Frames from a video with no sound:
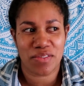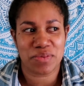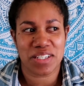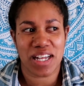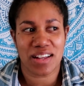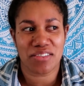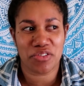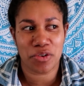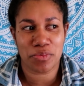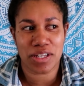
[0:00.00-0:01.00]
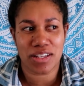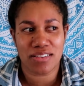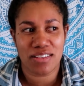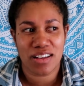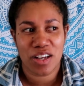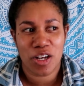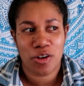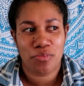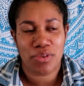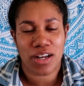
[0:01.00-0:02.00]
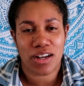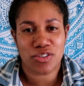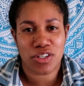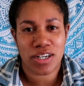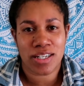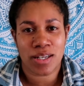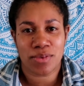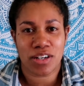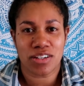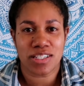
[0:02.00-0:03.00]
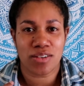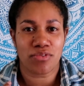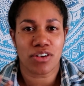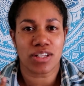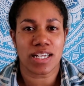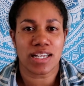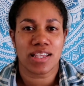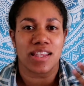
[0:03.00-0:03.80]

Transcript: I'm stagnant for a bit, but I'll try and keep the content rolling.